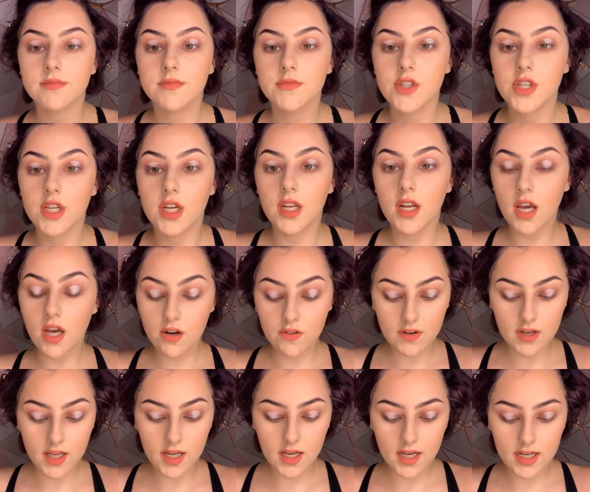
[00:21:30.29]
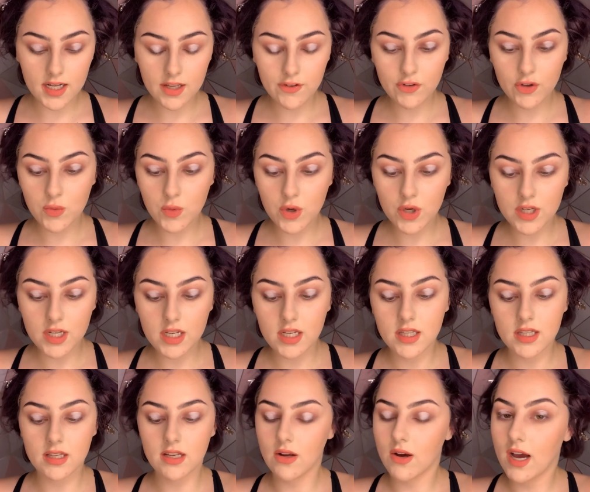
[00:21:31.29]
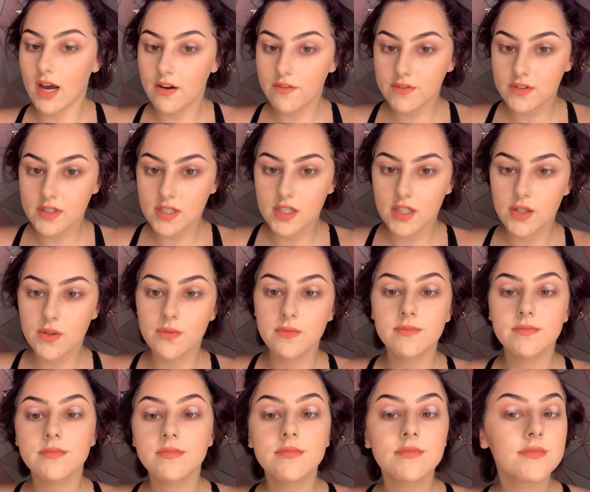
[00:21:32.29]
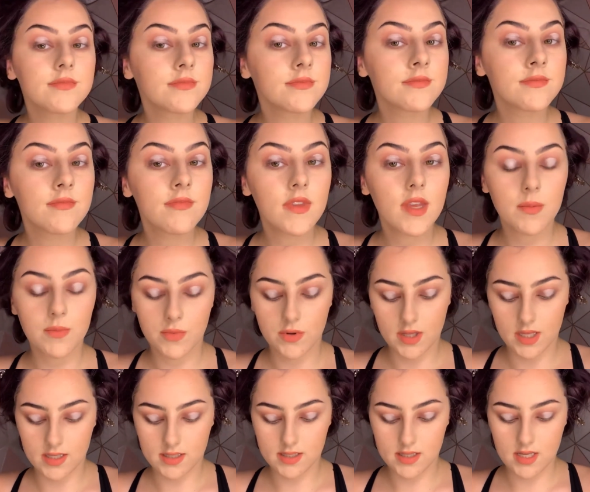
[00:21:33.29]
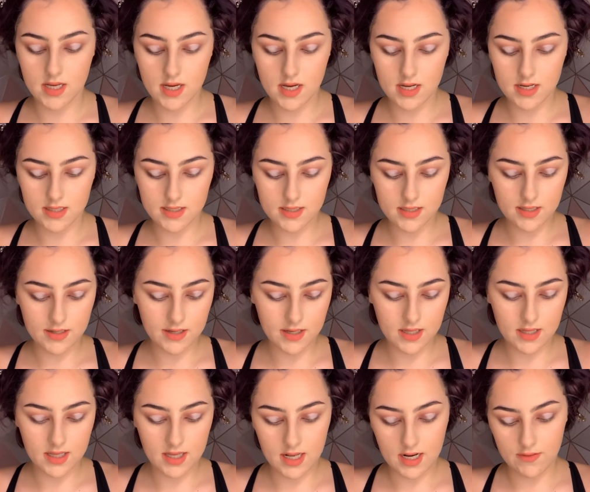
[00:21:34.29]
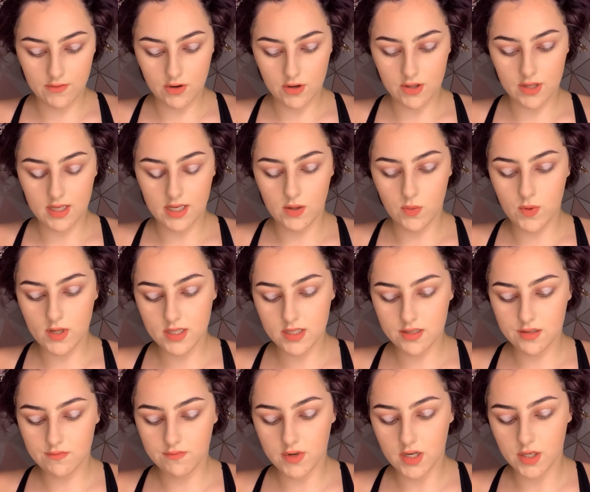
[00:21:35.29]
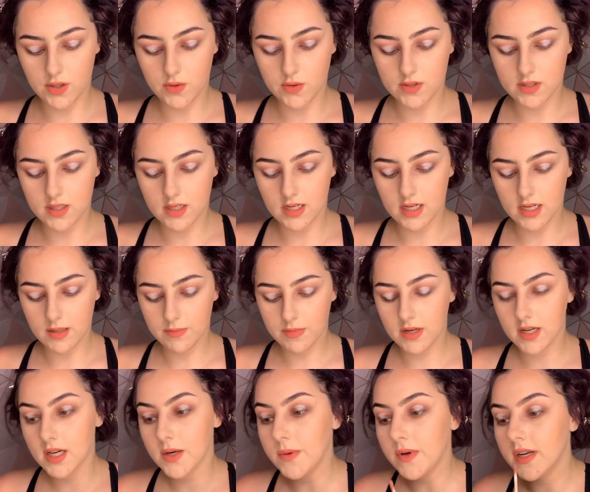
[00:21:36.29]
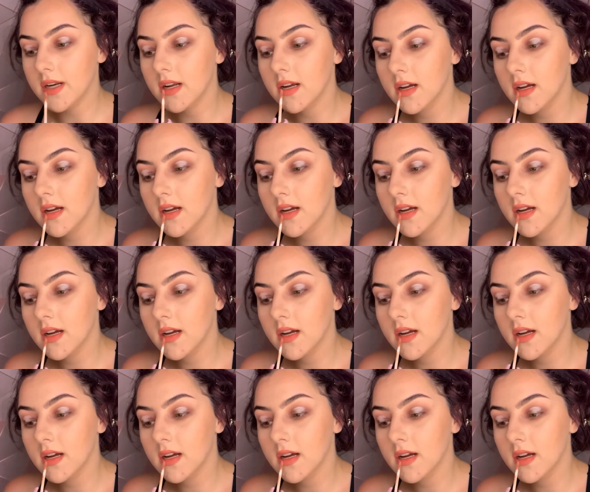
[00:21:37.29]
You can overline if you want, you don't have to, but that's that. And then I've got the Windsor Rose lip liquid.